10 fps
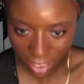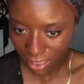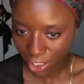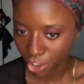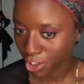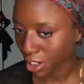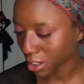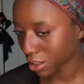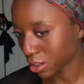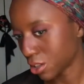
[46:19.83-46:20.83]
I
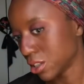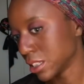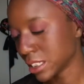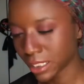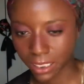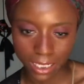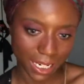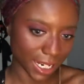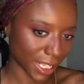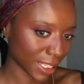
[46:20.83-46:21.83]
check on
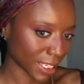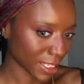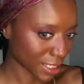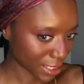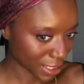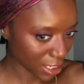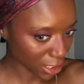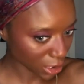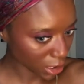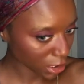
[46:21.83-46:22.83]
the
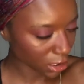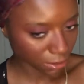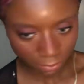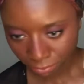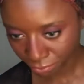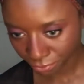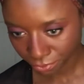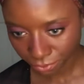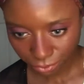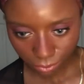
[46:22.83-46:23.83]
concealer,
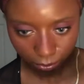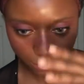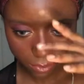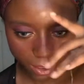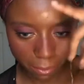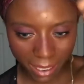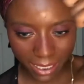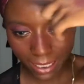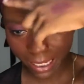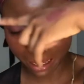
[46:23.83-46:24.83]

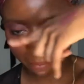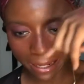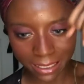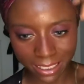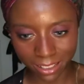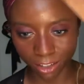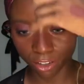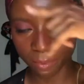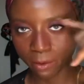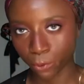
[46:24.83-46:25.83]
mainly in the center of
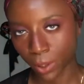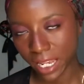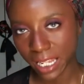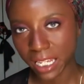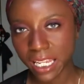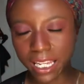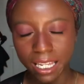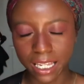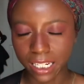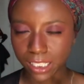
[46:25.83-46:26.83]
my forehead,
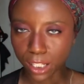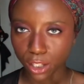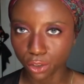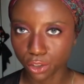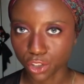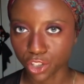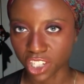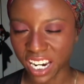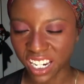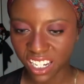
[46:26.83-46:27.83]
it is a little
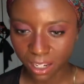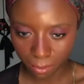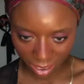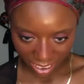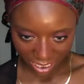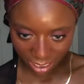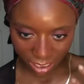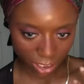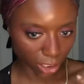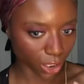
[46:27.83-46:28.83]
shiny, but it
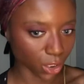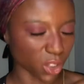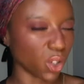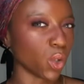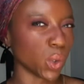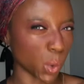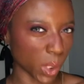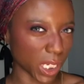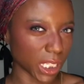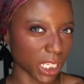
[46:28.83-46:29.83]
doesn't look
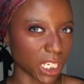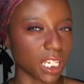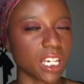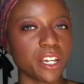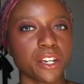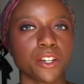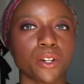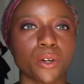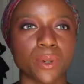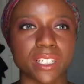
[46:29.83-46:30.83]
oily. You
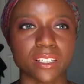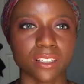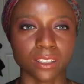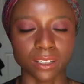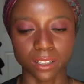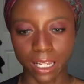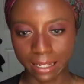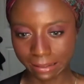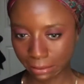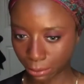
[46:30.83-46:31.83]
know, it doesn't look
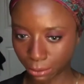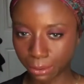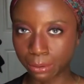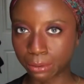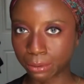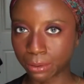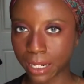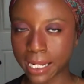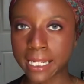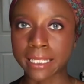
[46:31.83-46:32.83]
like, ooh, I
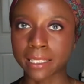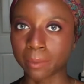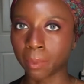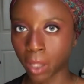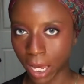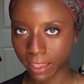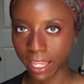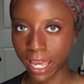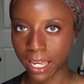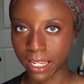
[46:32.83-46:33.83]
need to blot
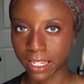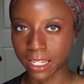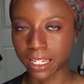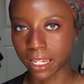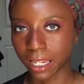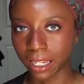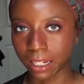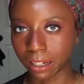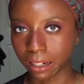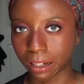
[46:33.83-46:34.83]
that
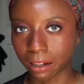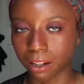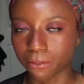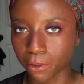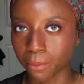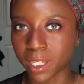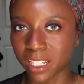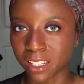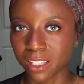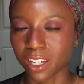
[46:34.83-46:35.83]
in a few
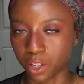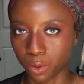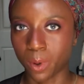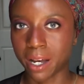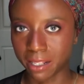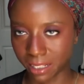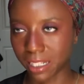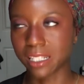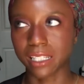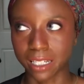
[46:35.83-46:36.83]
minutes, otherwise
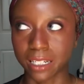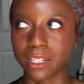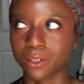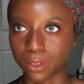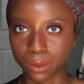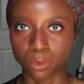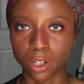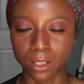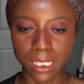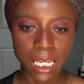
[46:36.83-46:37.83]
it's gonna go somewhere
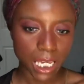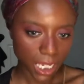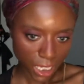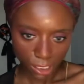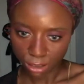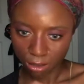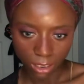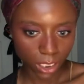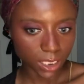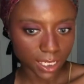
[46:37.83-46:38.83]
else. It
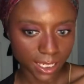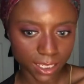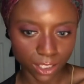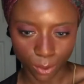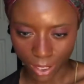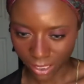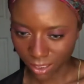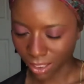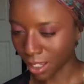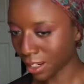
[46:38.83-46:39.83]
looks like it's already
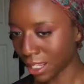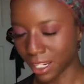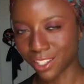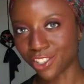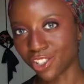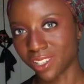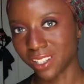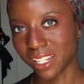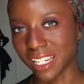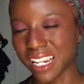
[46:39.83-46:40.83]
set, and
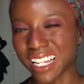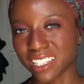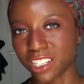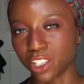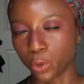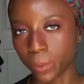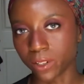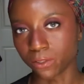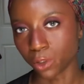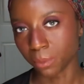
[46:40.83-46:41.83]
it has a little bit
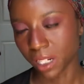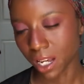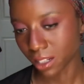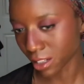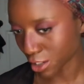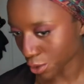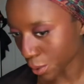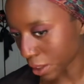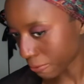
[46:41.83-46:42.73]
of luminosity to it.